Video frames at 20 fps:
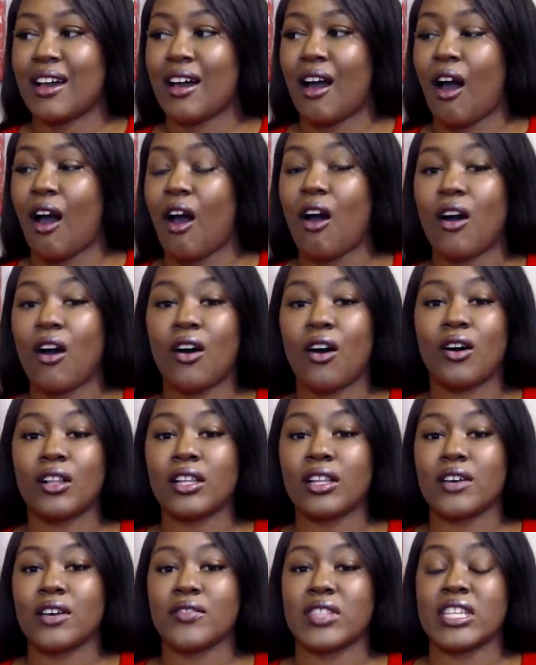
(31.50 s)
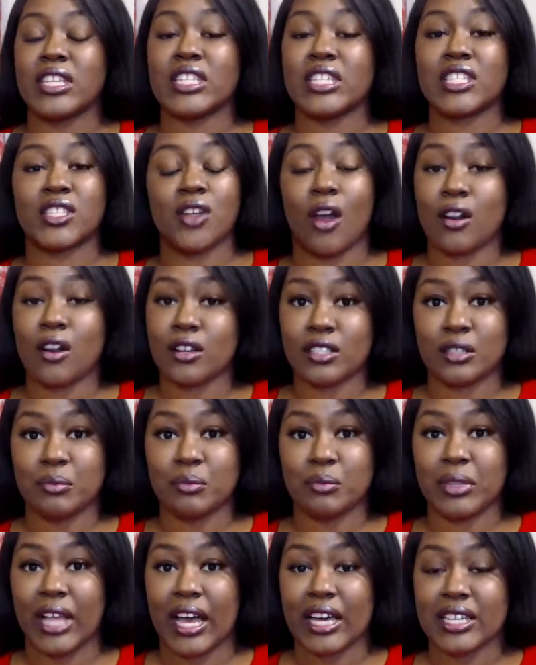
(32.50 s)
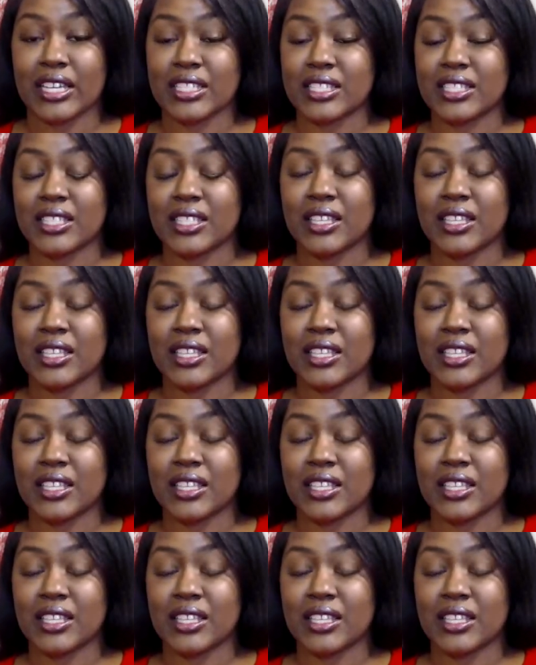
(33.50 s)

all of these starter supplies.